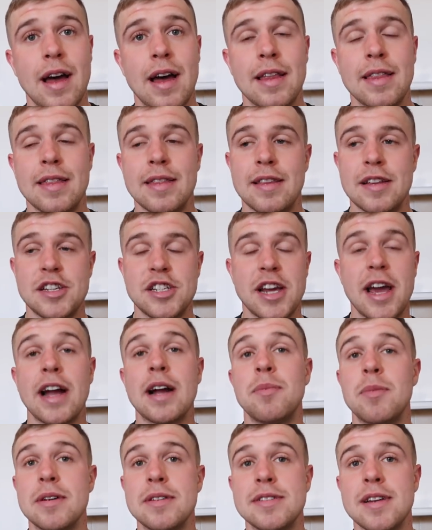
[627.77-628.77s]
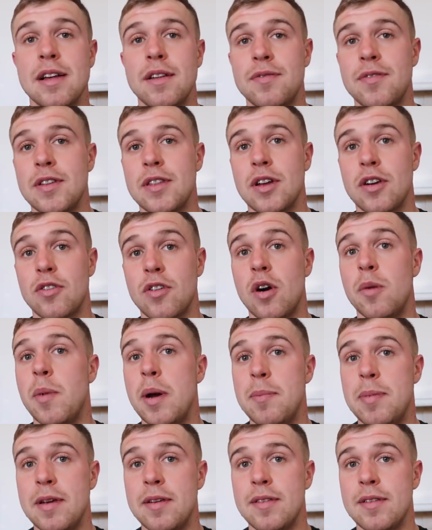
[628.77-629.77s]
and to check myself and to grow
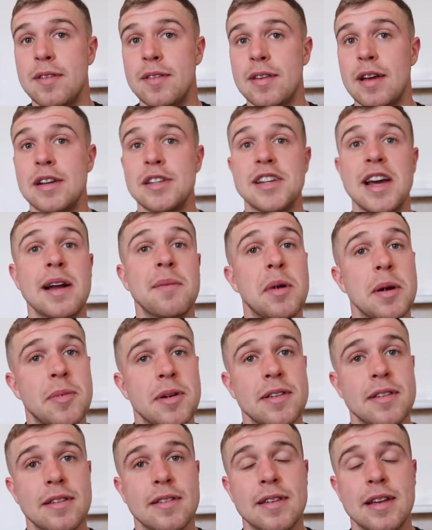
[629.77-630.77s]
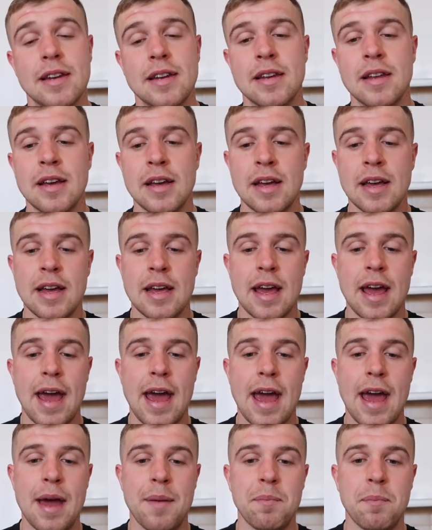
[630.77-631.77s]
my business and check my business
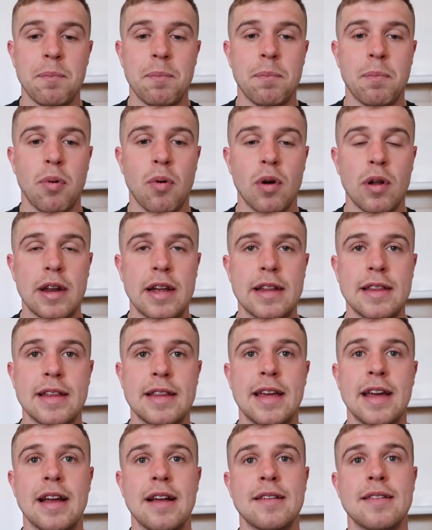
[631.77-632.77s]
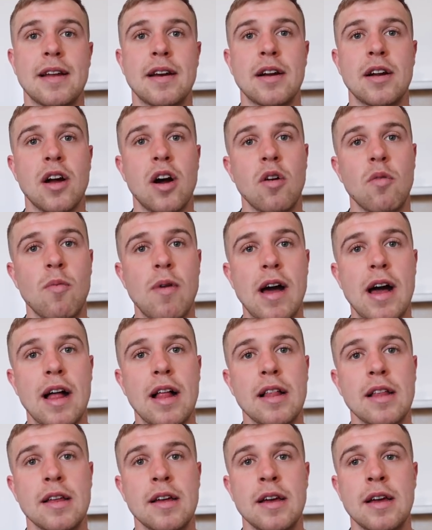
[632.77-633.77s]
and pull in the things that are going
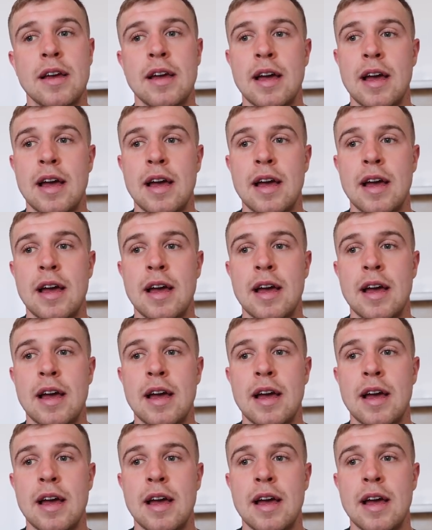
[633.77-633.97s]
well